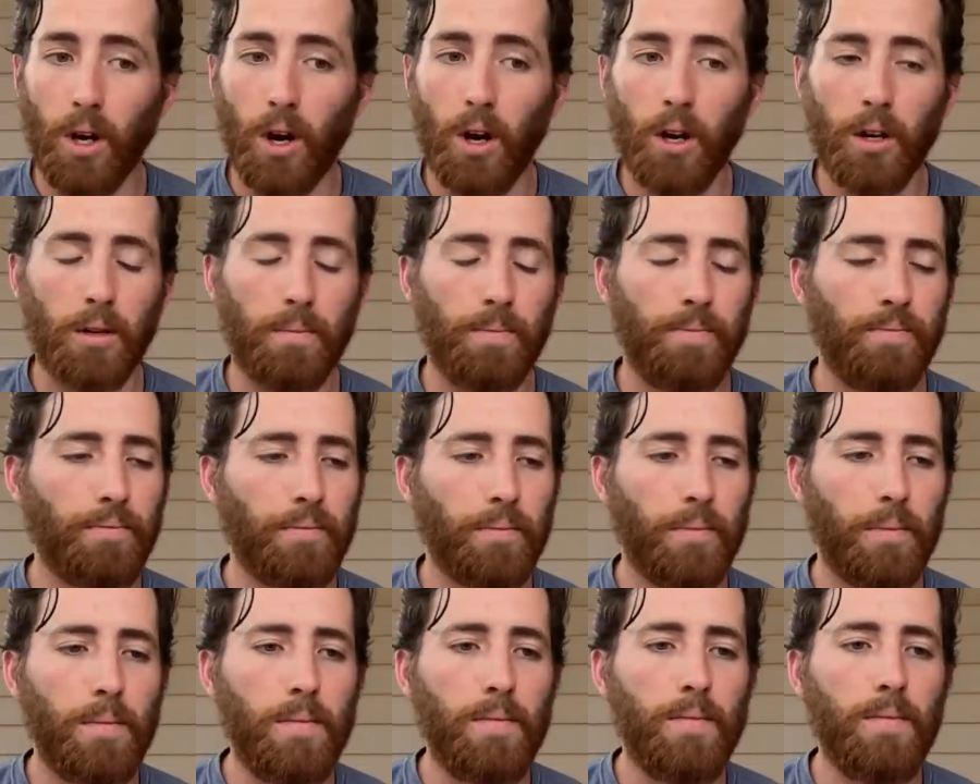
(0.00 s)
on? And
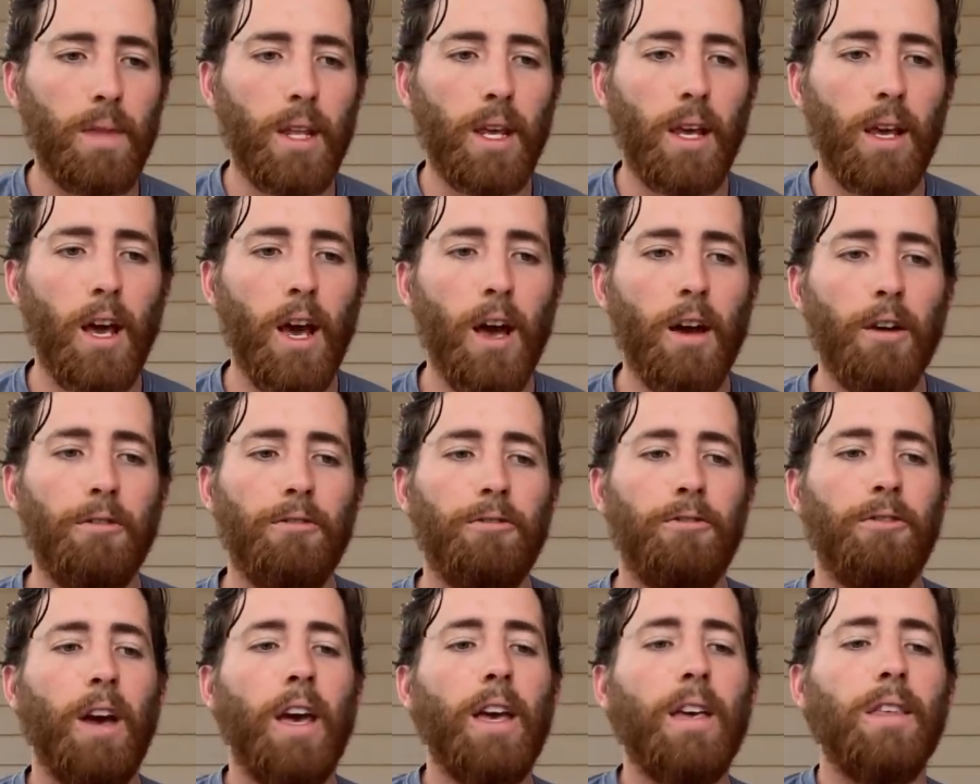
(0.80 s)

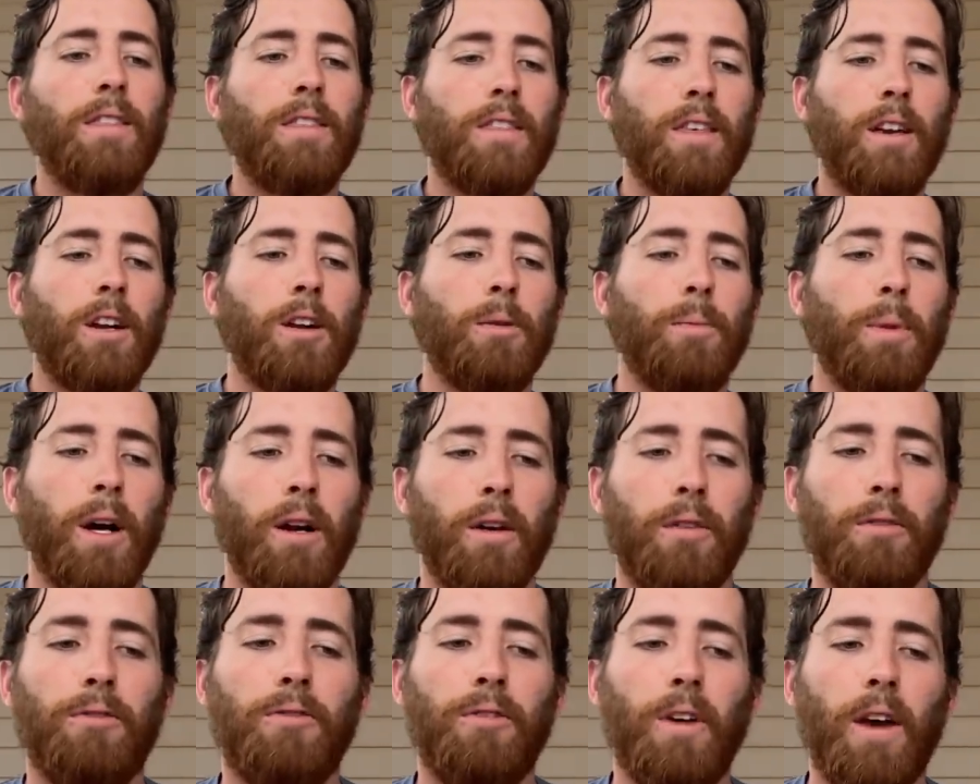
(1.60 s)
faith, think about
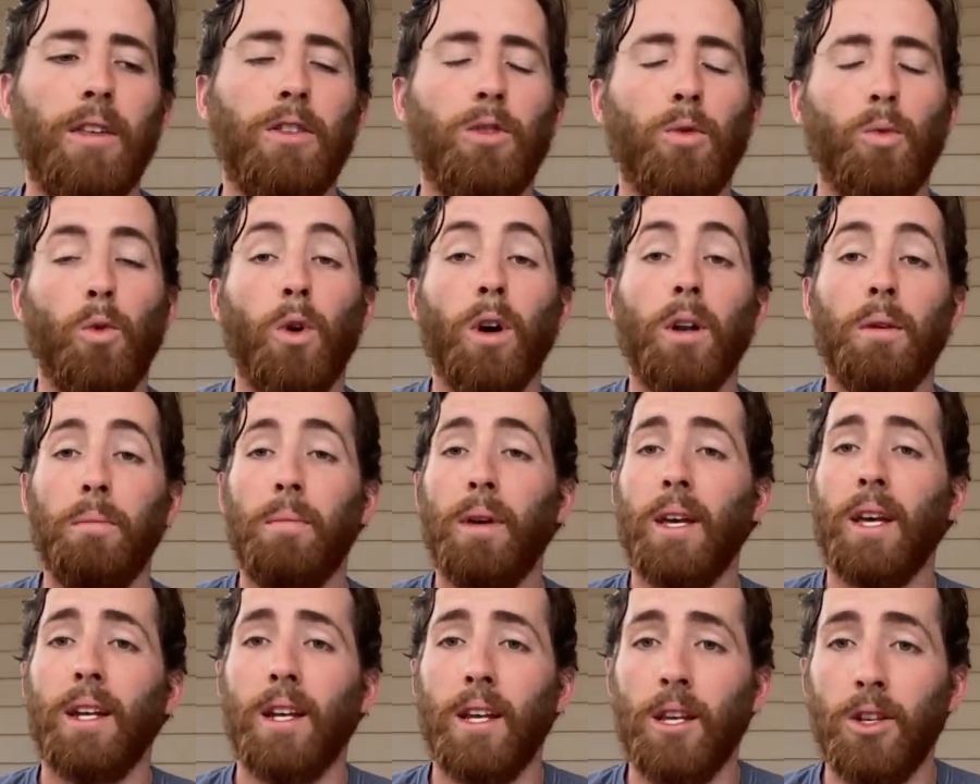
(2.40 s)
it. Faith wouldn't
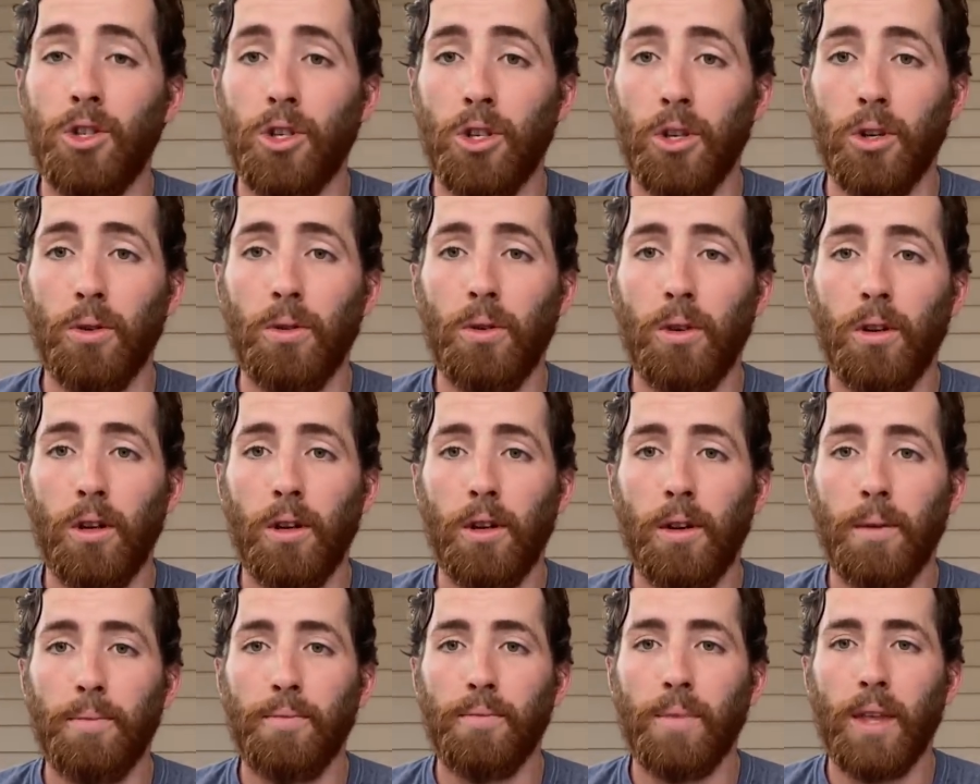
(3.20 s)
be an issue
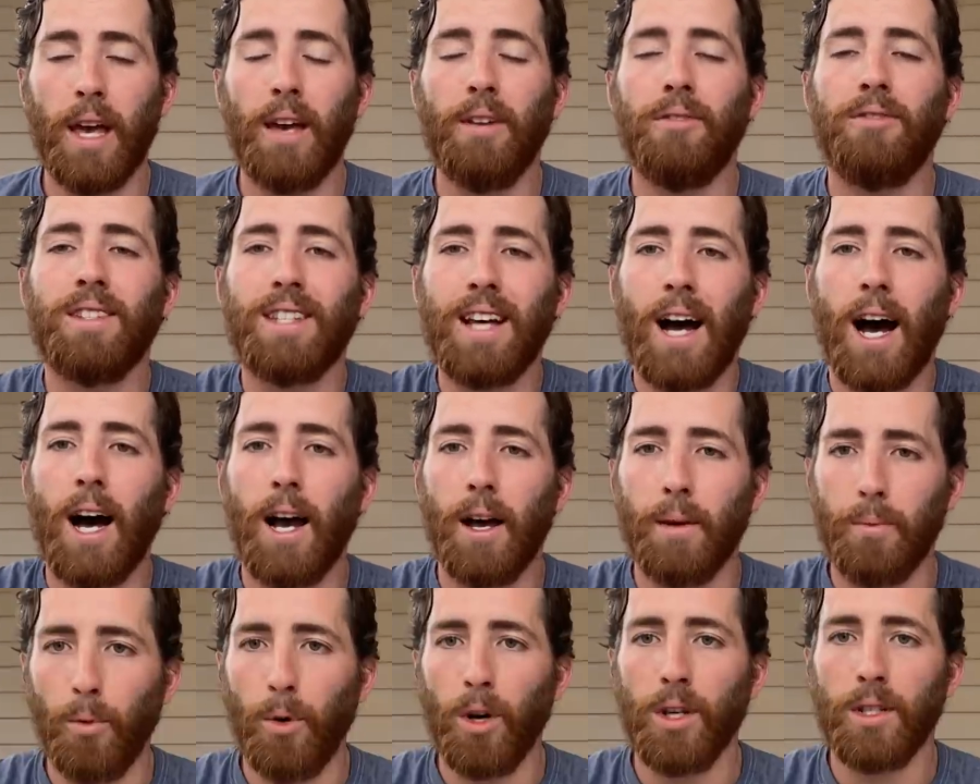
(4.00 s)
if
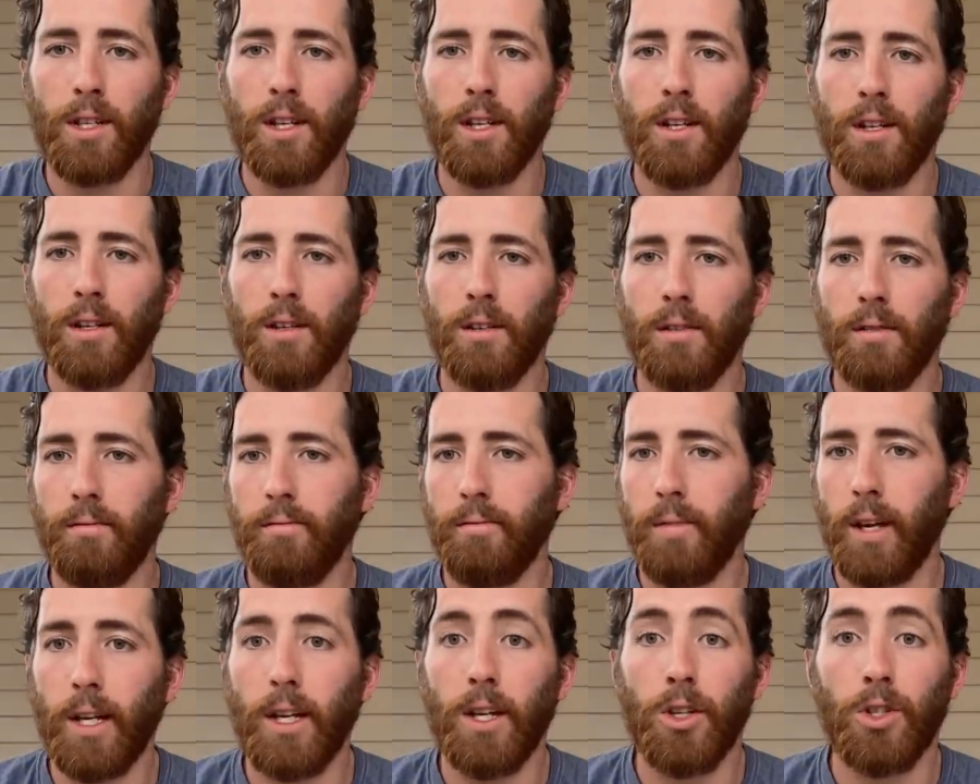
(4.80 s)
time wasn't
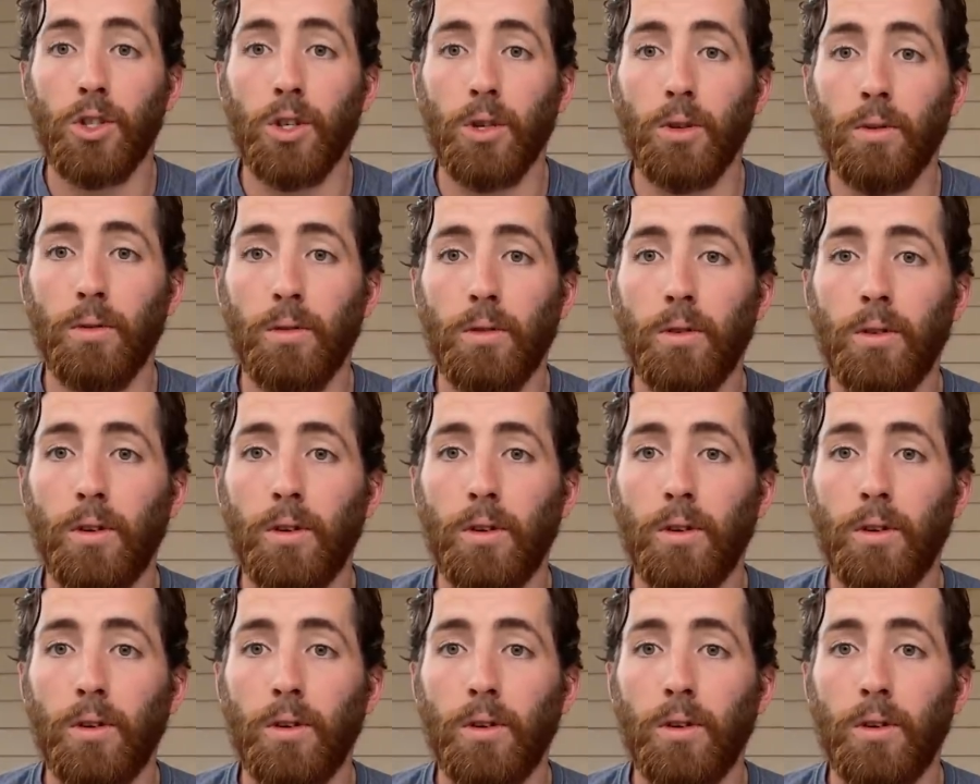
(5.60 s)
an issue.